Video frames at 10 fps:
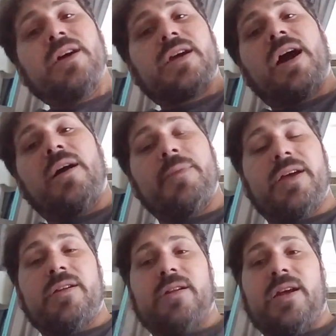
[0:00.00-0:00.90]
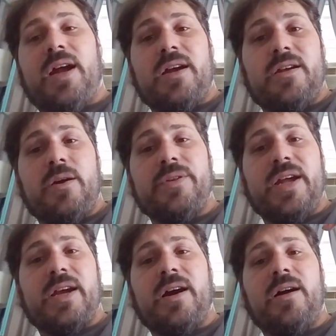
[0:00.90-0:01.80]
Comment, and I can go to
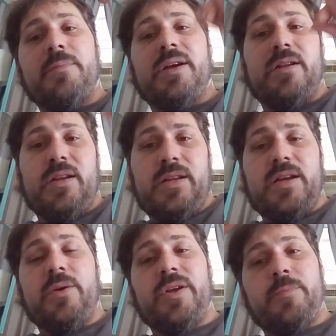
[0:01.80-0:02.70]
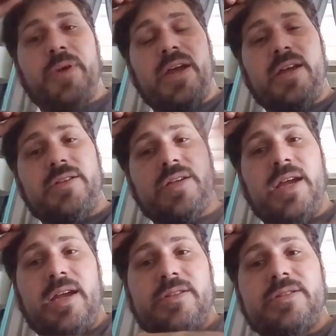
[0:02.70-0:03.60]
that comment and then go to your page
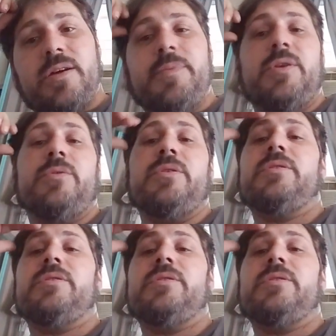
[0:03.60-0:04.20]
and sub you.